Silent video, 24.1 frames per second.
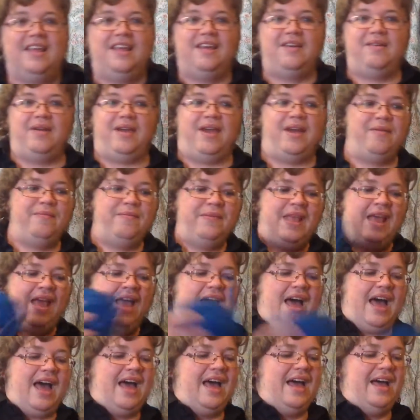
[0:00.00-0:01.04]
There we go.
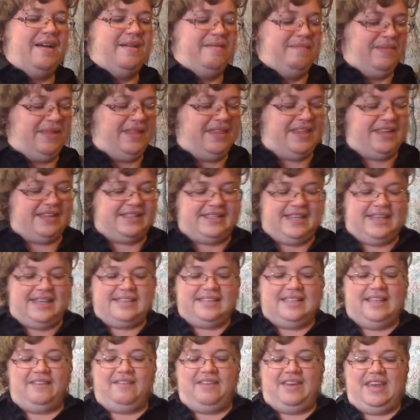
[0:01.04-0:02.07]
This
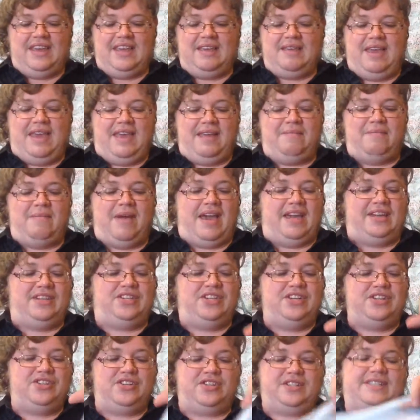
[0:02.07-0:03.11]
is living in my
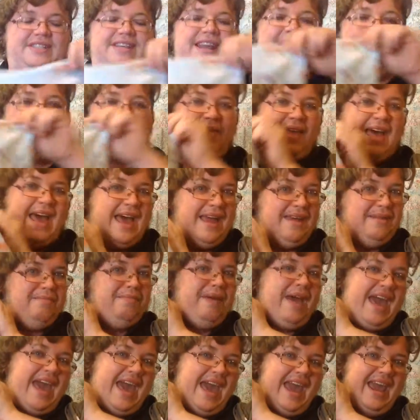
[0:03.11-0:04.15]
Ginger Snap That
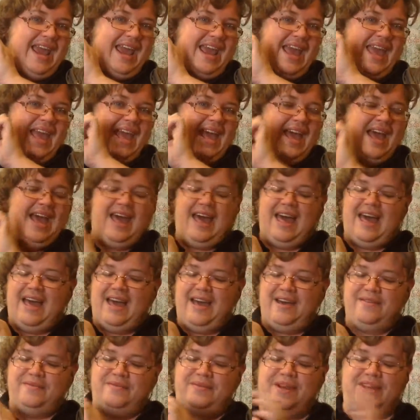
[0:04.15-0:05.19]
bag,
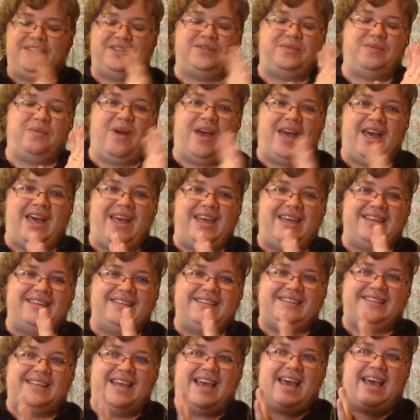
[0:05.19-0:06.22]
which
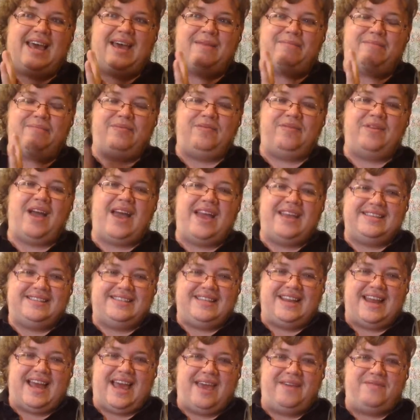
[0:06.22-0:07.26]
was a prize
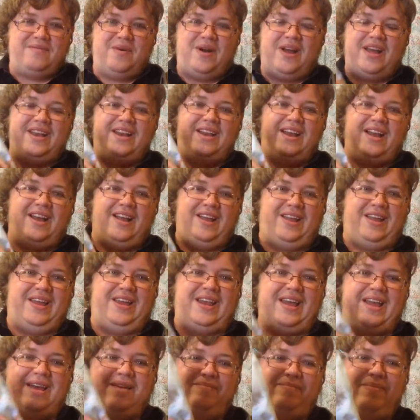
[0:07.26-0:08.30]
that I won
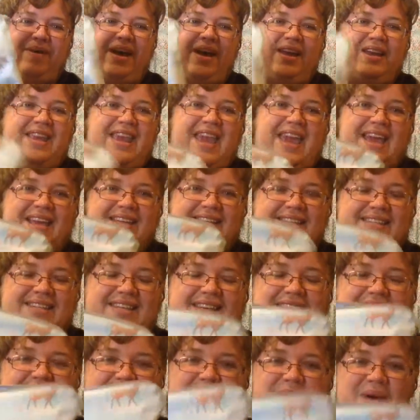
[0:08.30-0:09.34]
on a
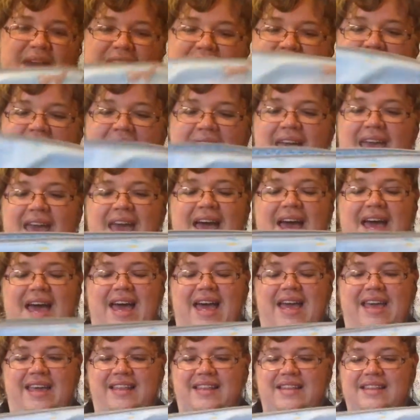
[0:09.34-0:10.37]
podcast giveaway,
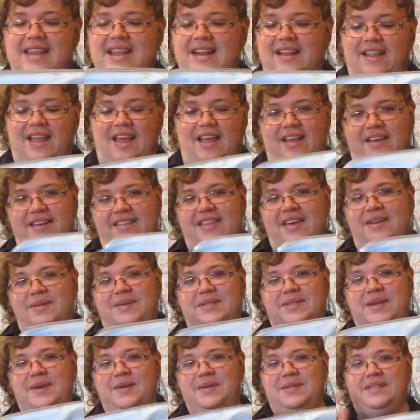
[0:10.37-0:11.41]
knit along, that
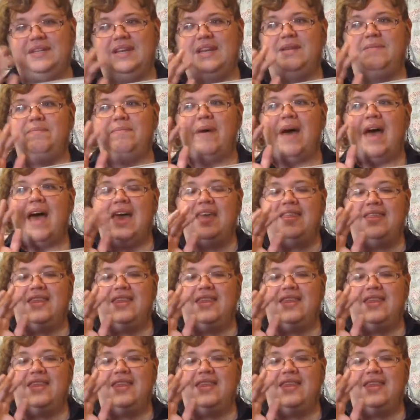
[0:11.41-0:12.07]
was hosted by